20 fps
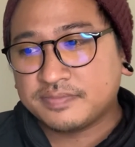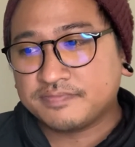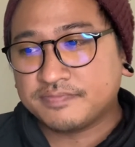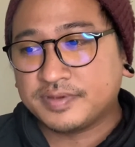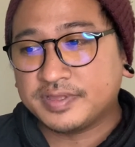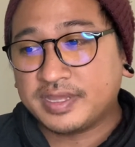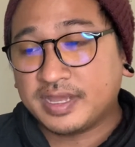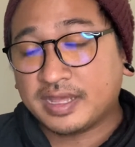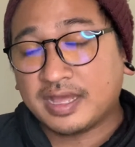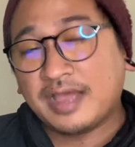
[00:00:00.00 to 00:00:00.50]

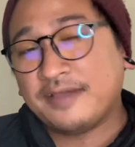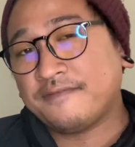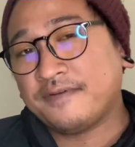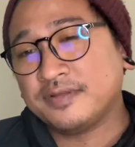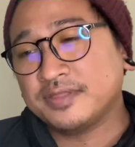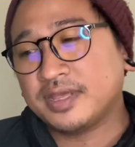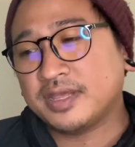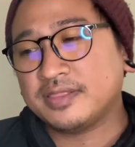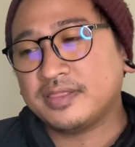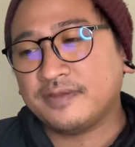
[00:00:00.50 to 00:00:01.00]
yeah, I found
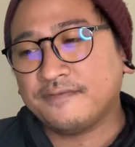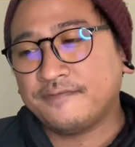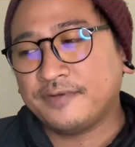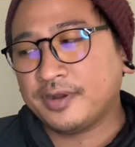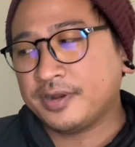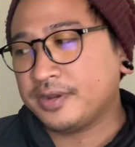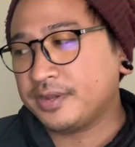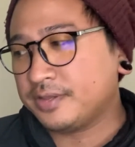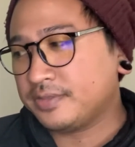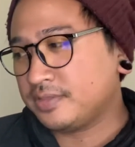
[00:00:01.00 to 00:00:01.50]
that that
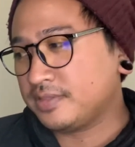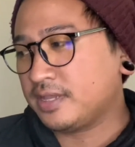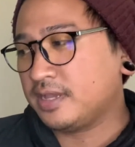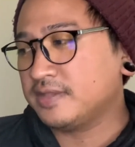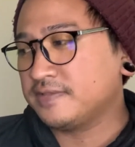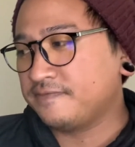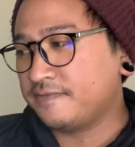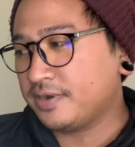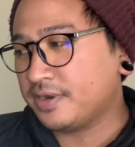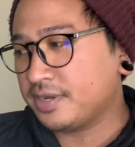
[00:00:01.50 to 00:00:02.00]
was
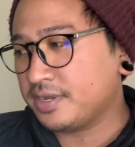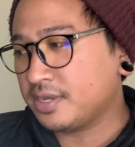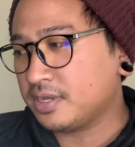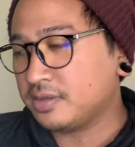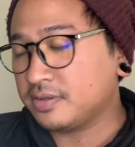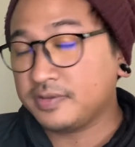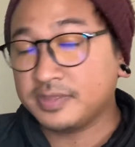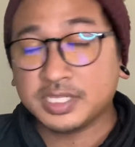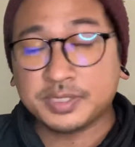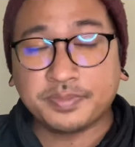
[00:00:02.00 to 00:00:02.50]
very
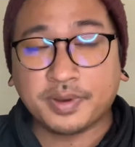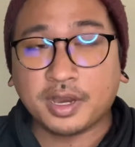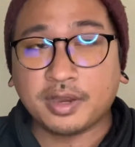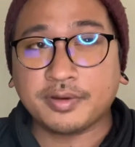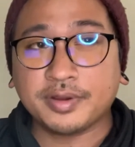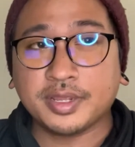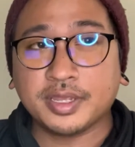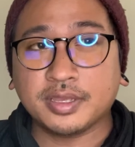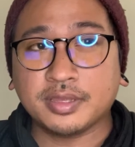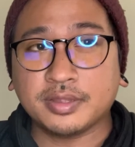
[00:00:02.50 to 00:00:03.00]

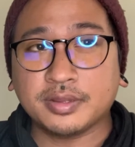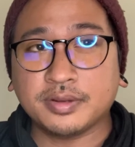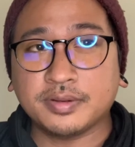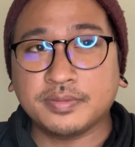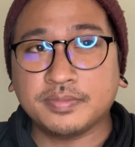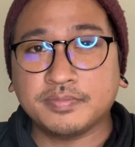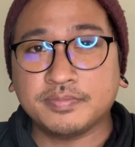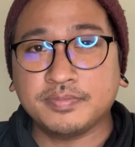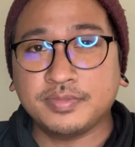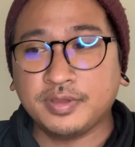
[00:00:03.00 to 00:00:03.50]
inspiring and
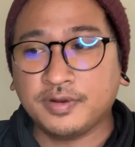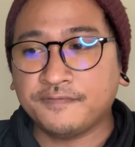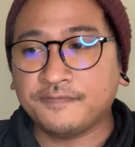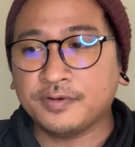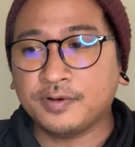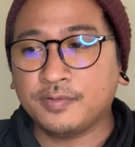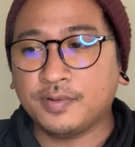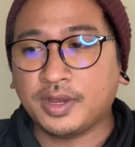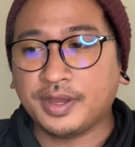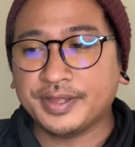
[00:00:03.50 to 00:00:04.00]
beautiful to
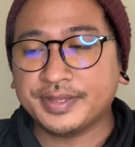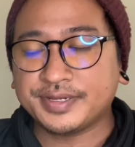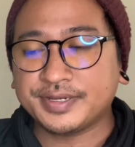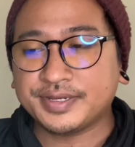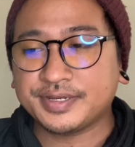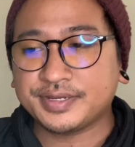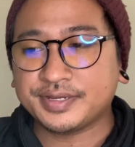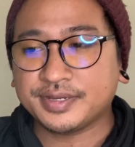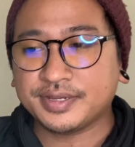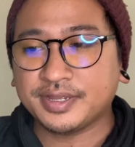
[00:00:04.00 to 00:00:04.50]

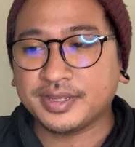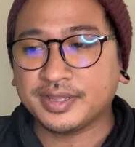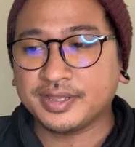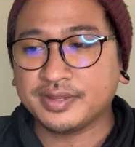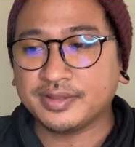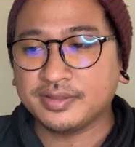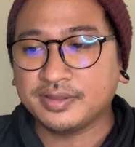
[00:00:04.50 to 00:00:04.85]
watch, and